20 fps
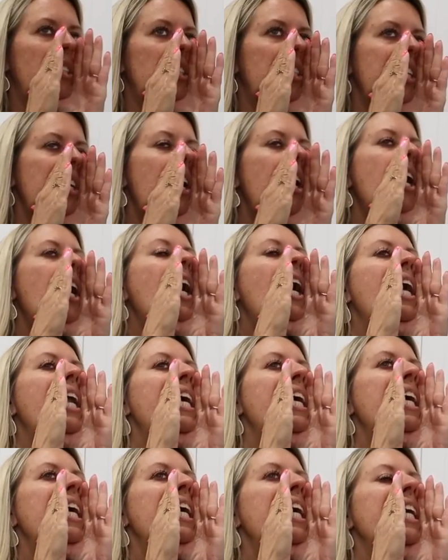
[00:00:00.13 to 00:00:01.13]

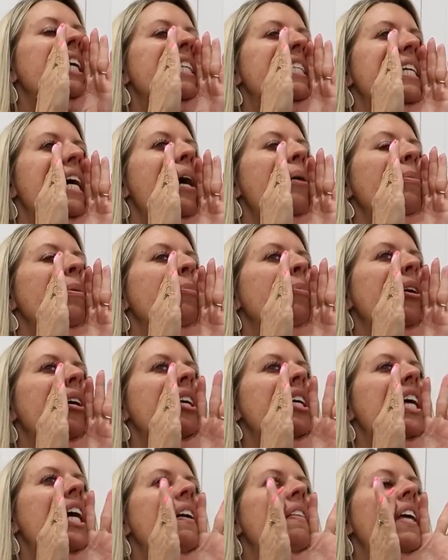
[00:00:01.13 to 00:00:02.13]
Johnny, it's time to
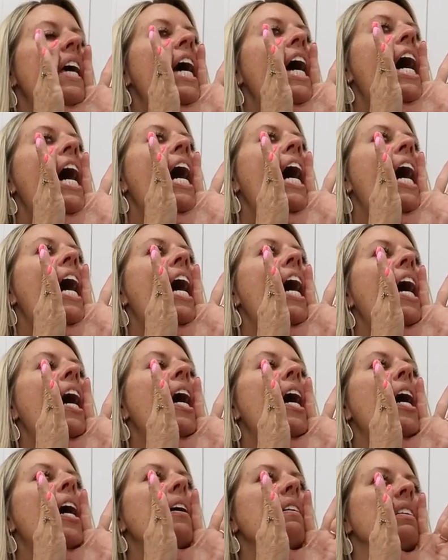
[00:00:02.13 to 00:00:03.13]
burn down the
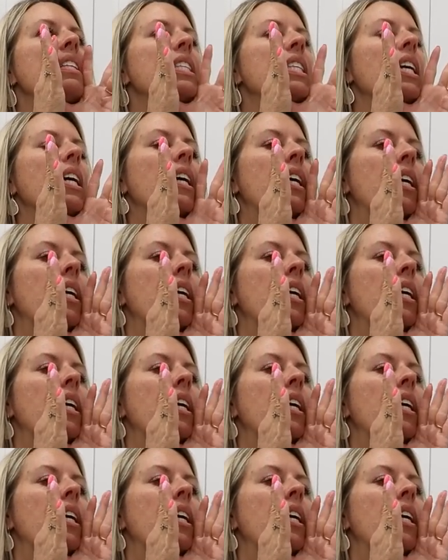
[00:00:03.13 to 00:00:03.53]
house.